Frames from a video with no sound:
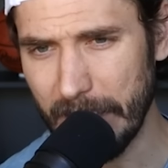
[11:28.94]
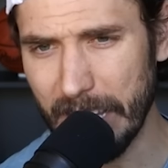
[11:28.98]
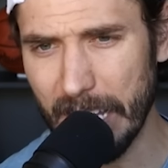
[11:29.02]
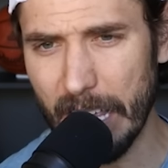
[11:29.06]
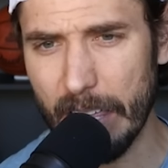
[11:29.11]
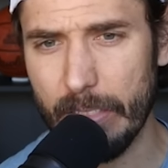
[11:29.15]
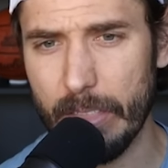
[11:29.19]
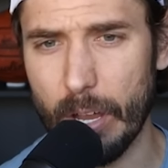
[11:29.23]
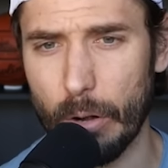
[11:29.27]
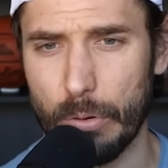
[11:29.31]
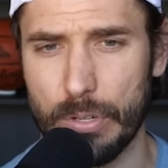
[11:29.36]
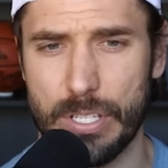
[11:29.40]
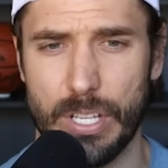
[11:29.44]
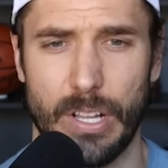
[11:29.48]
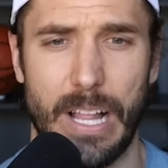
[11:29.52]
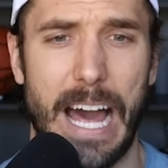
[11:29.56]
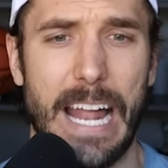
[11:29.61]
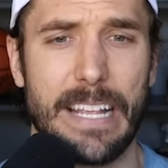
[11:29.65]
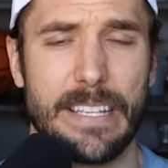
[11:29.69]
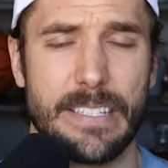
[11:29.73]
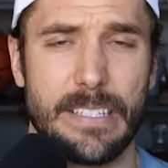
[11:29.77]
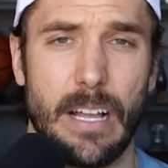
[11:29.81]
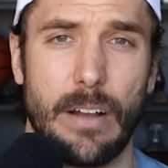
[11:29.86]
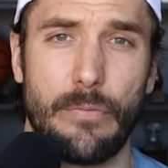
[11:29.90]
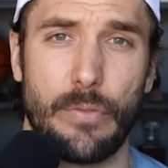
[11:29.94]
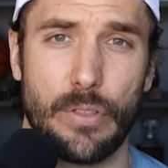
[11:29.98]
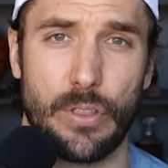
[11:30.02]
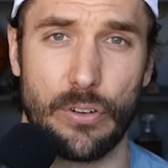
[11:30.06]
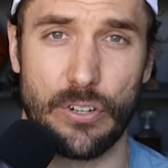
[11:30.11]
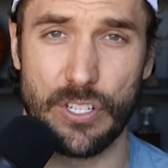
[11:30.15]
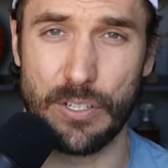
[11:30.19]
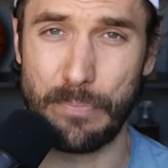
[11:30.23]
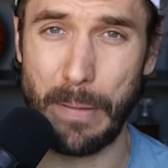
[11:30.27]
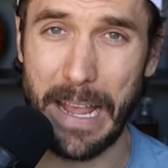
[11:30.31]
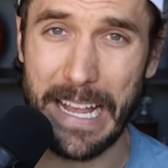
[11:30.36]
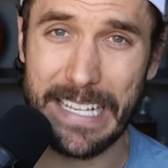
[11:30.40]
There was a lot of stuff with their
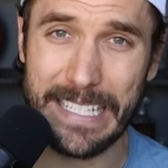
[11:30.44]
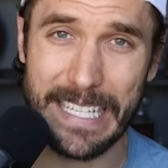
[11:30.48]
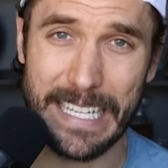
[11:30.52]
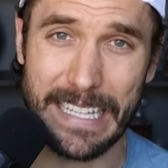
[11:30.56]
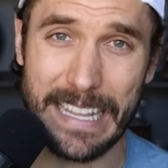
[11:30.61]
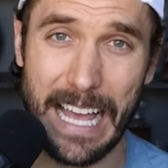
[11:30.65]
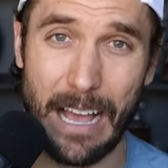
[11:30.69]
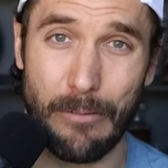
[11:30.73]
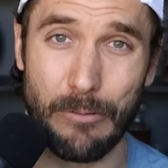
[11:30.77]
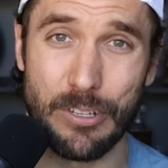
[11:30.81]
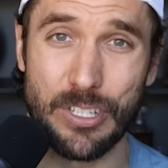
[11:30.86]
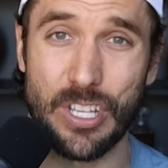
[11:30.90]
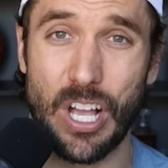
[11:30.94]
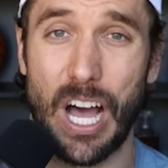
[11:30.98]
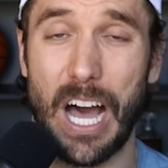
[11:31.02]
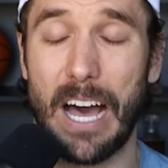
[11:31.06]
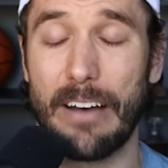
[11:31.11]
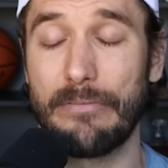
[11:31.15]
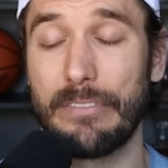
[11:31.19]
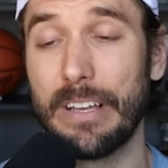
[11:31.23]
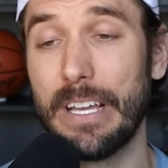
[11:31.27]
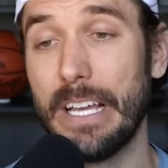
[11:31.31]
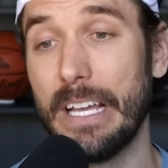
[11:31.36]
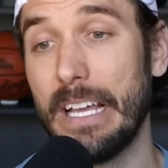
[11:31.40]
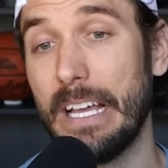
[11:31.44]
spacing that was off.